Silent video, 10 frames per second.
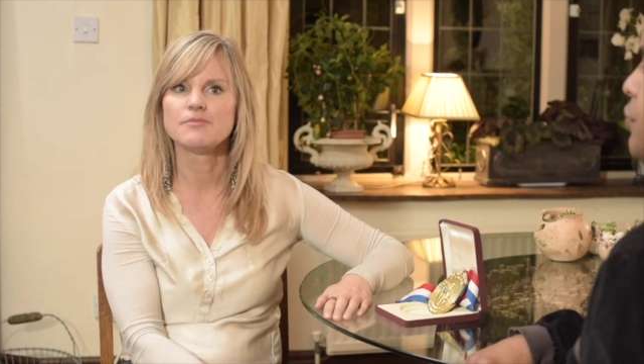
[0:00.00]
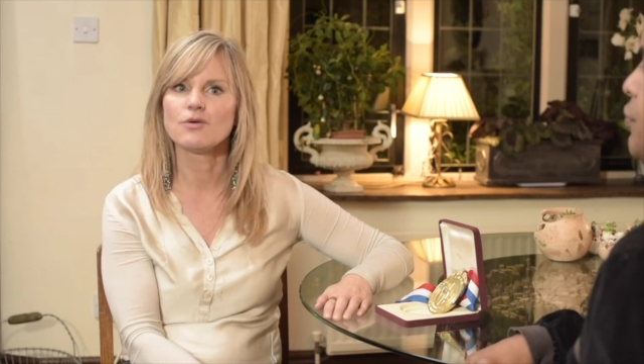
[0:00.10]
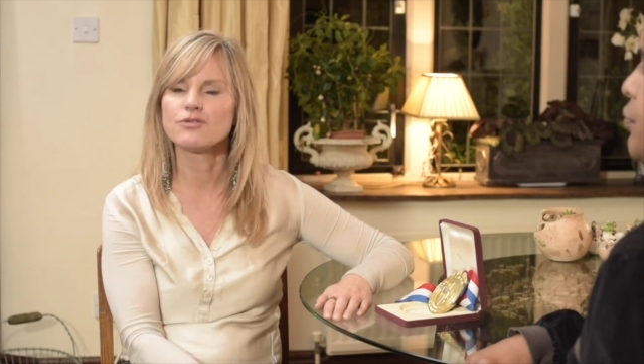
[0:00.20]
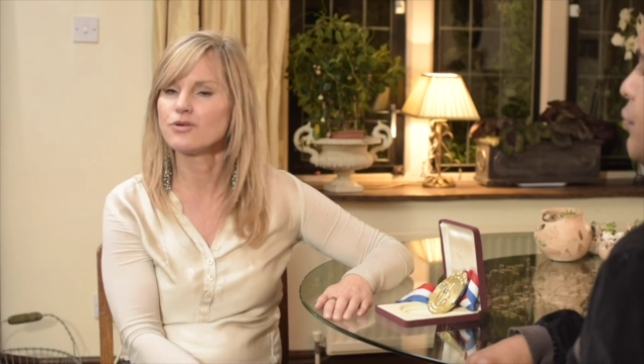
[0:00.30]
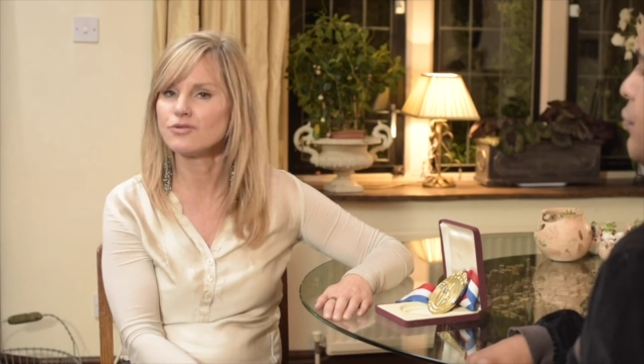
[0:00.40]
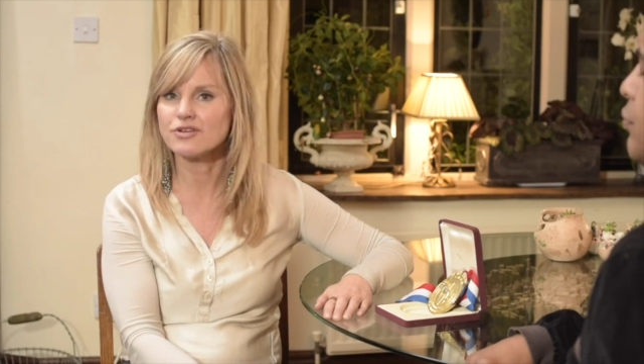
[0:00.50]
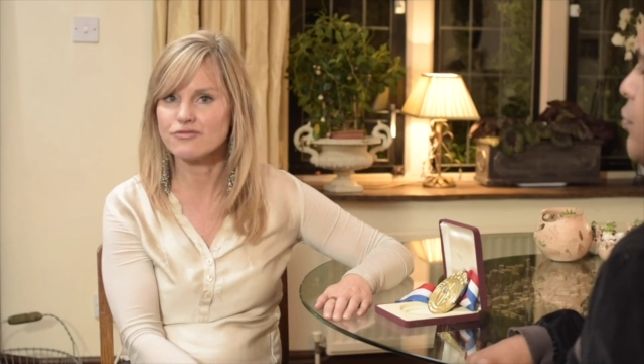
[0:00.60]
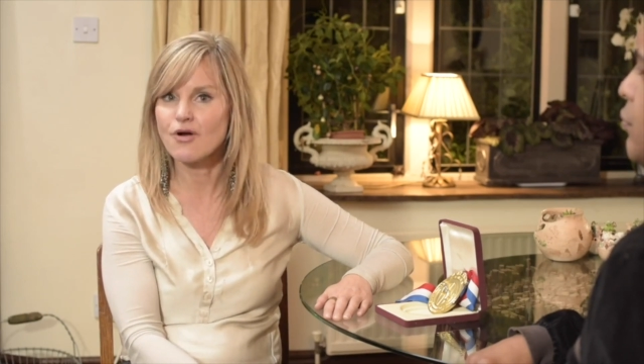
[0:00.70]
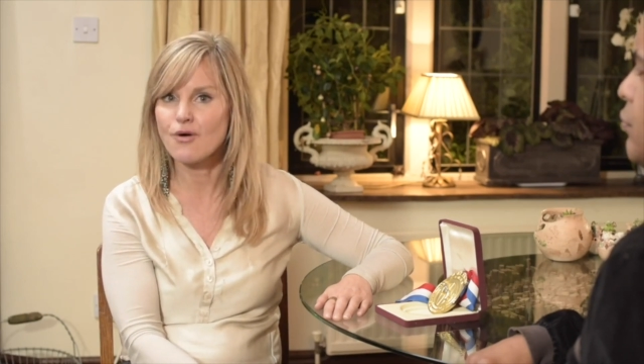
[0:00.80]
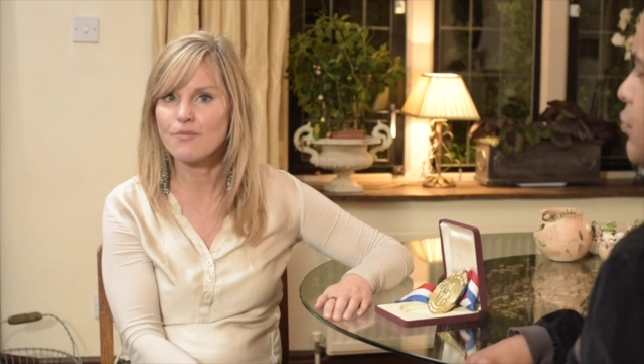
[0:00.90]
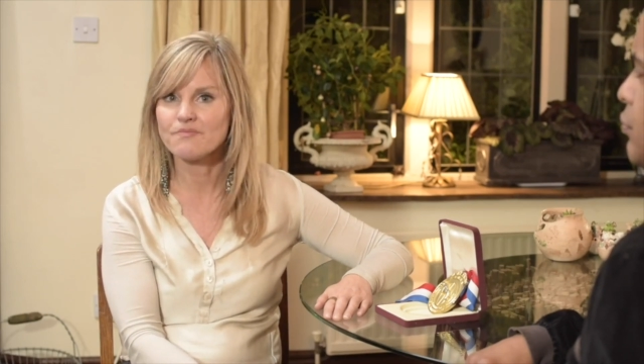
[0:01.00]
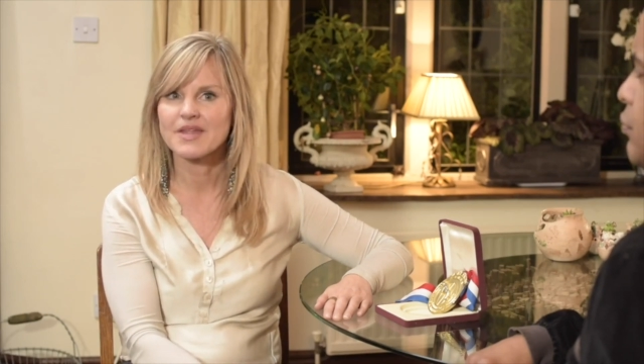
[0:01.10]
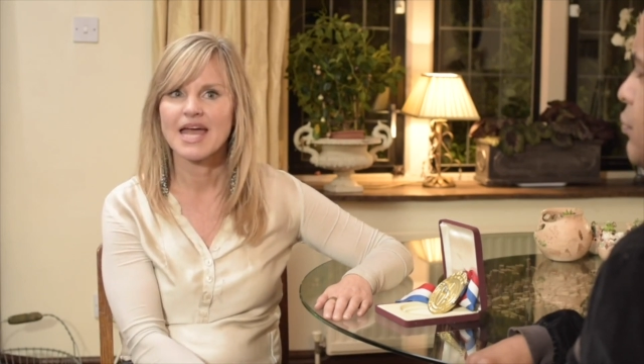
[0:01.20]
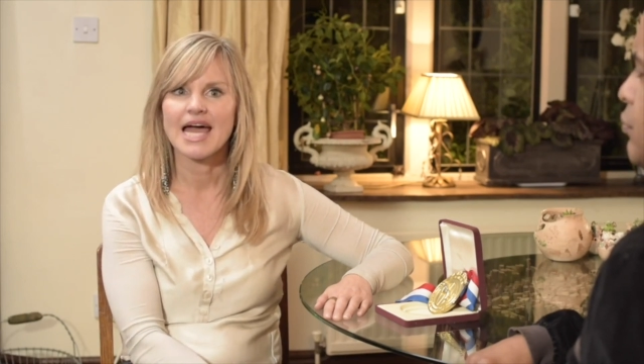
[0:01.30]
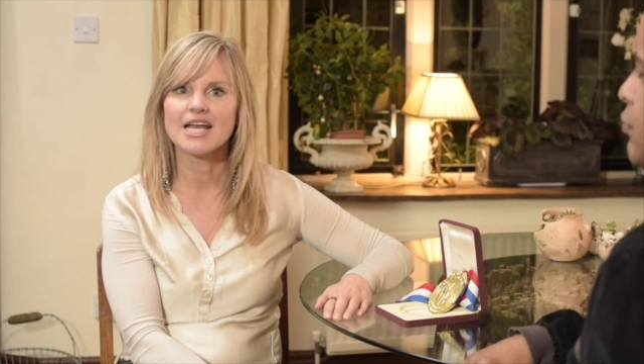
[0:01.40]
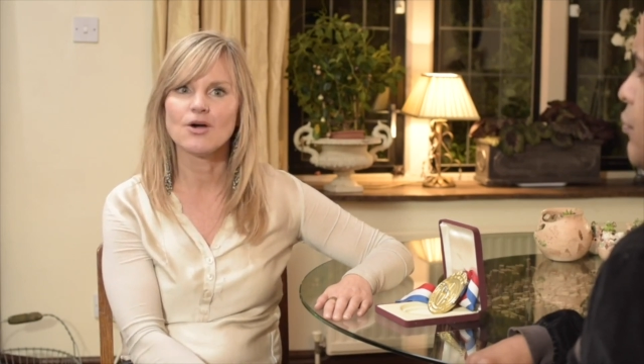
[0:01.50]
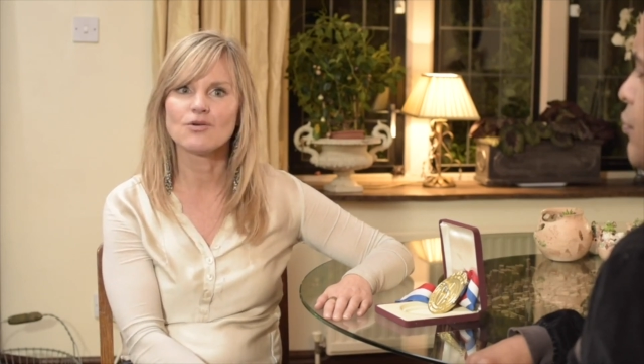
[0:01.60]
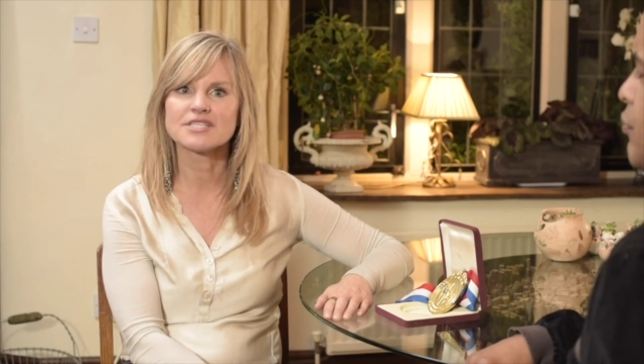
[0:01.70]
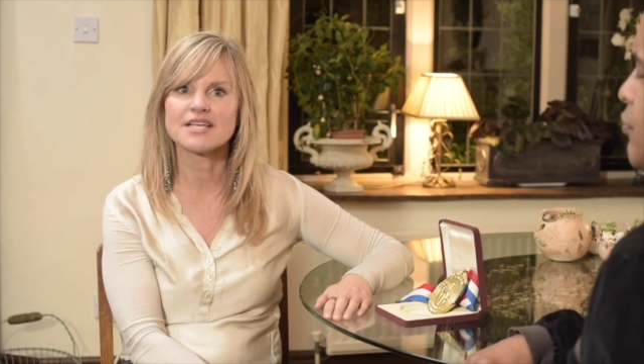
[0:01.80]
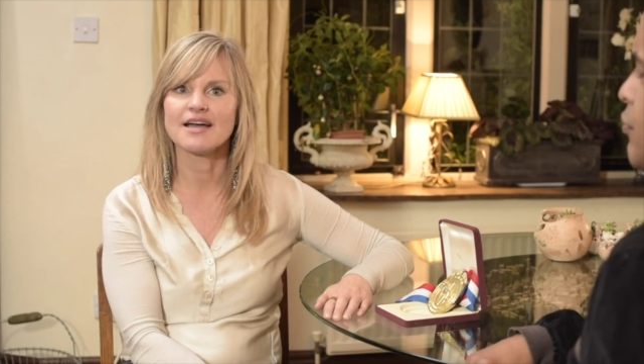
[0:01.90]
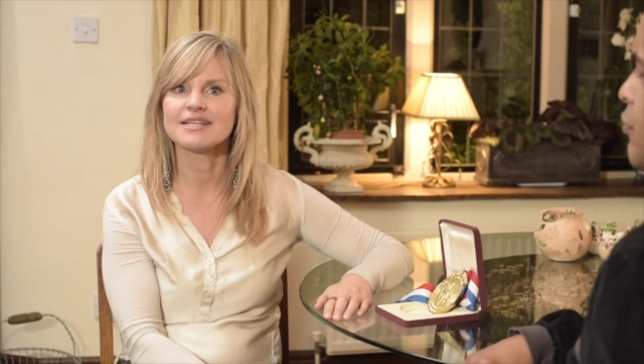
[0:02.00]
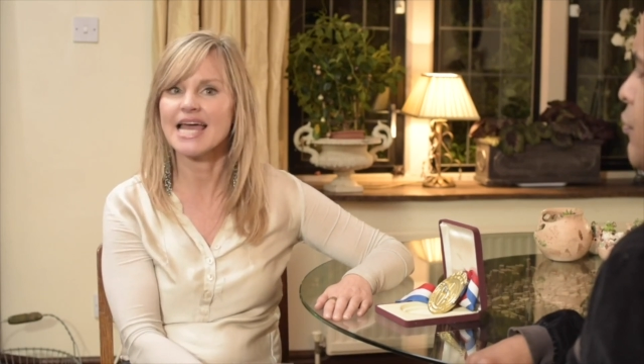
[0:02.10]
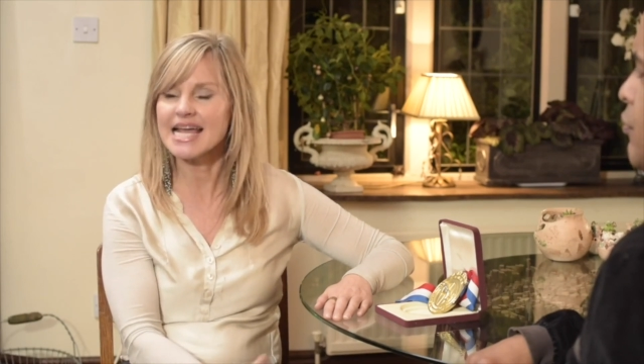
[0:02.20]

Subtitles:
both cooked and raw, alongside